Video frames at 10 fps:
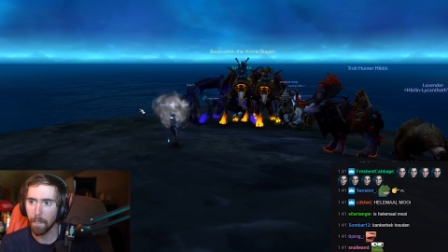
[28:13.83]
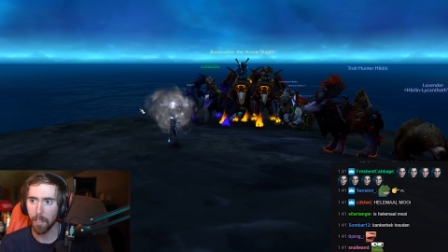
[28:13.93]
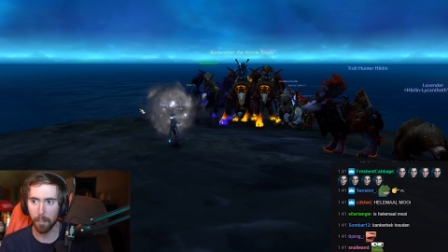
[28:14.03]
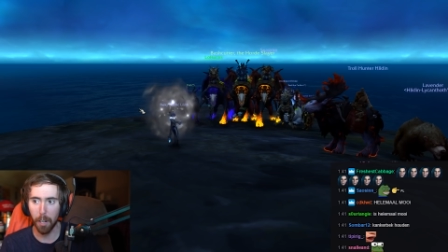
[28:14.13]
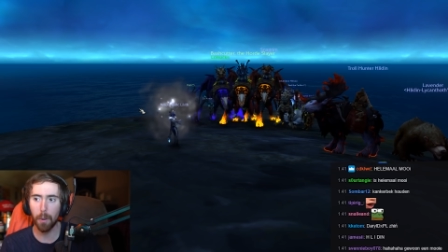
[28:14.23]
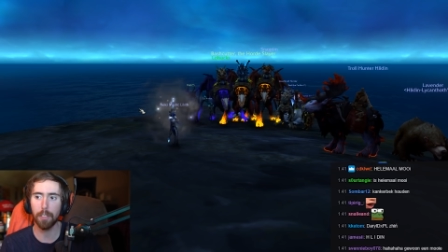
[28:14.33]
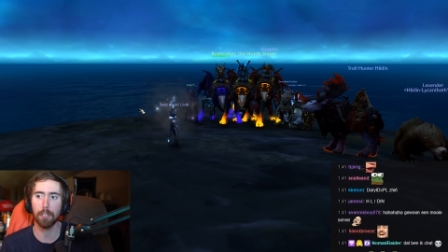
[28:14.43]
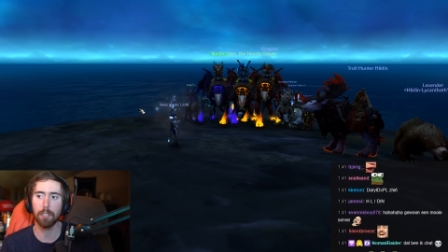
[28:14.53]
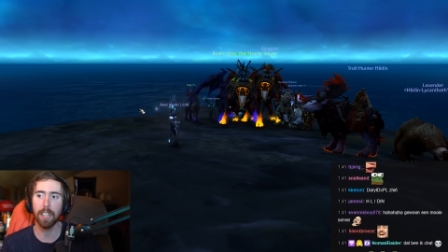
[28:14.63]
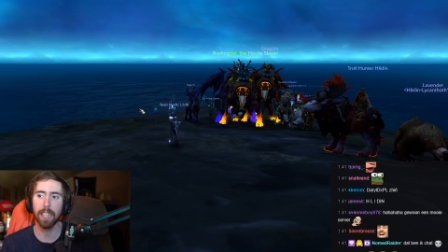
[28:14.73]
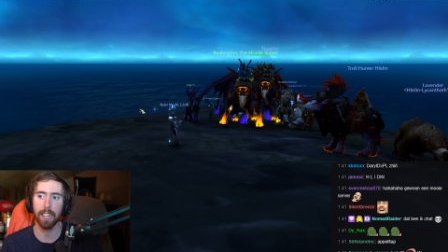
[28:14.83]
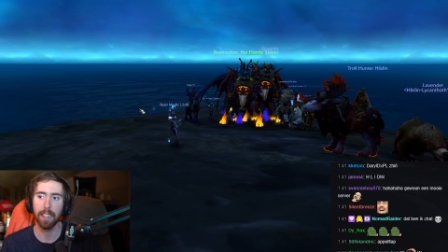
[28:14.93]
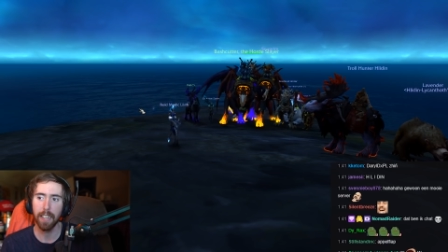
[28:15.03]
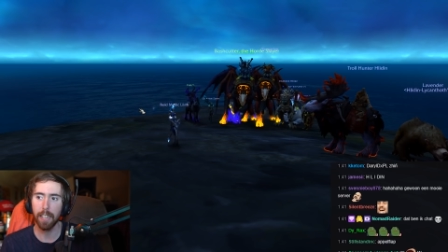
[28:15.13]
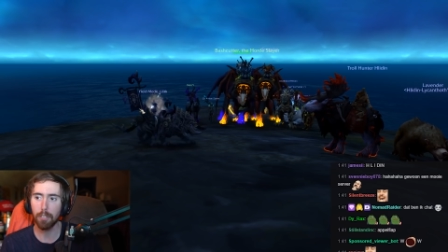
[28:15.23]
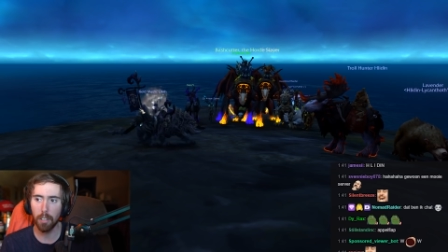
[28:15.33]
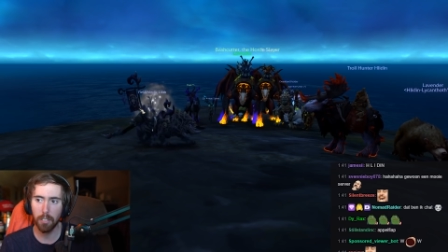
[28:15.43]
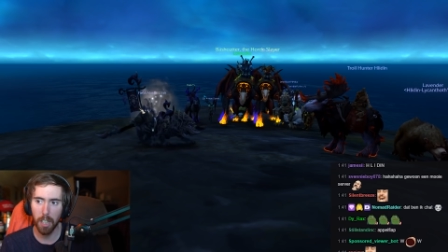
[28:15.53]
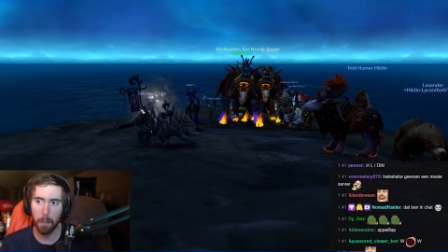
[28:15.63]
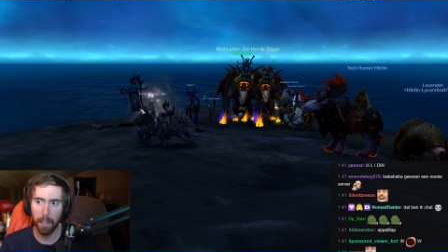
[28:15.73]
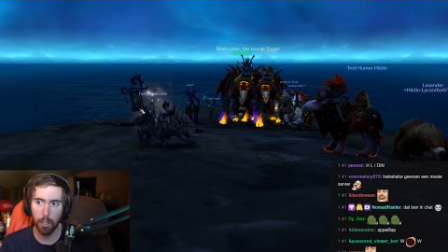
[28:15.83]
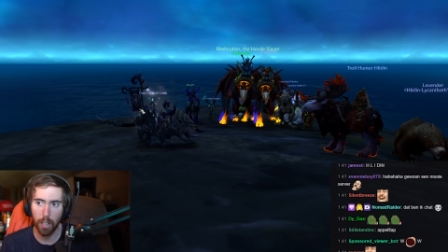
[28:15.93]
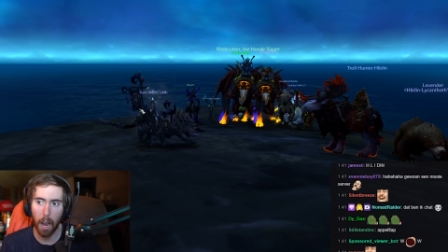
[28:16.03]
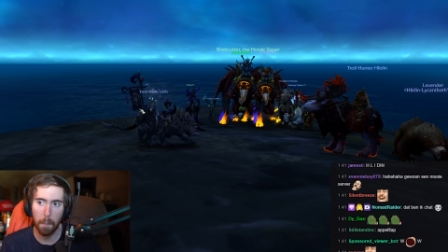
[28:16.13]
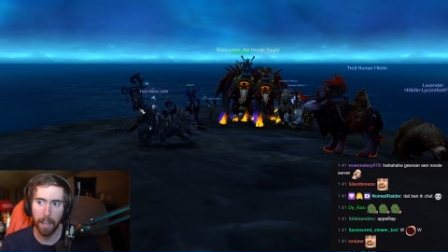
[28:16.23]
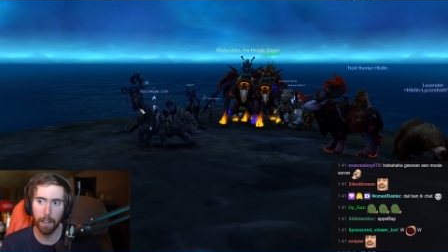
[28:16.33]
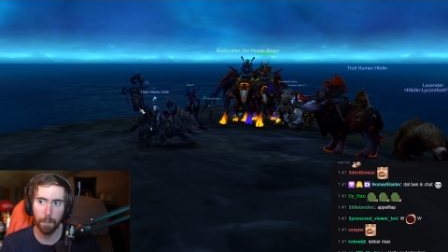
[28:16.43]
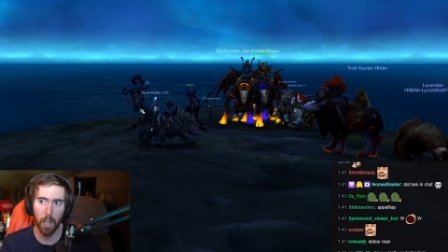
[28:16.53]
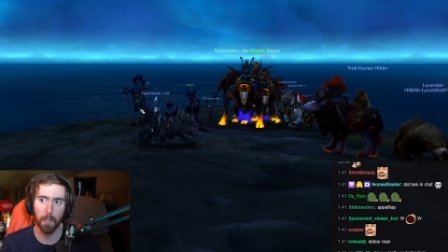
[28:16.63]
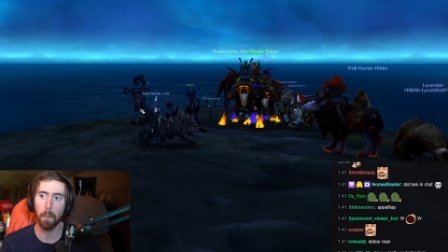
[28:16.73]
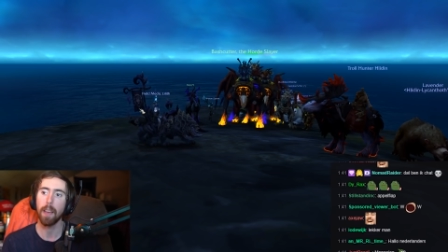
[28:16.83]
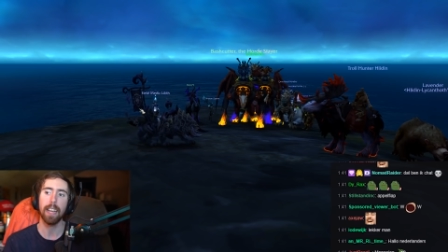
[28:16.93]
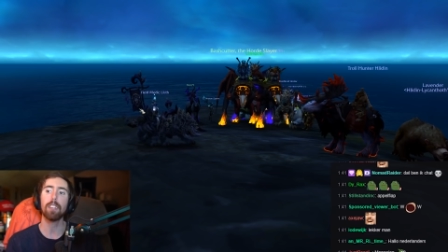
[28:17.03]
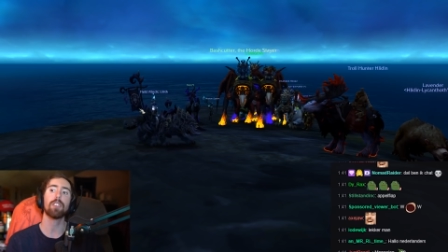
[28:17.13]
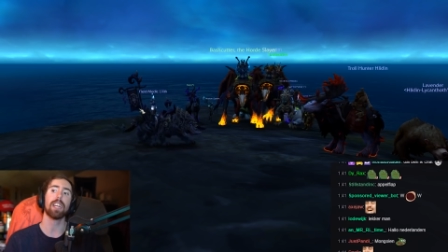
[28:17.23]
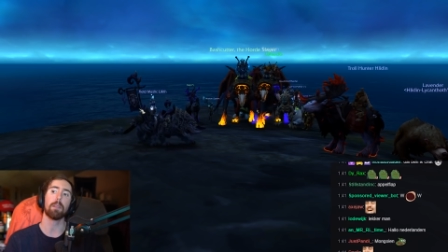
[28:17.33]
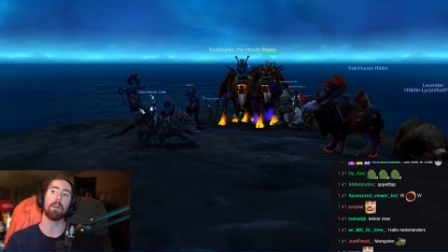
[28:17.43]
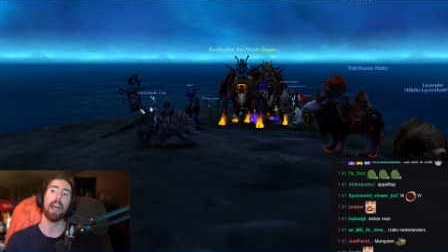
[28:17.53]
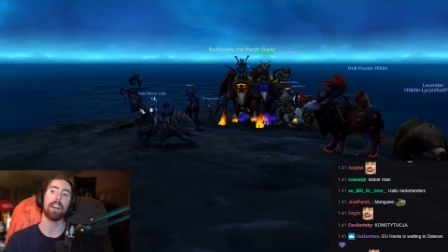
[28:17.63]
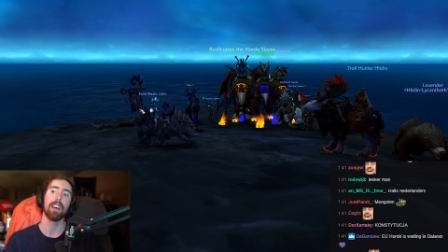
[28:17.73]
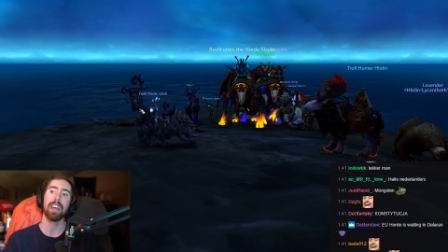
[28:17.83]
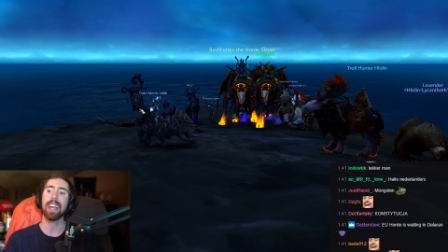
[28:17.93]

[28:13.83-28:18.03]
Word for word: Lilith is thinking. He's listening to me in chat making fun of him. He's getting mad.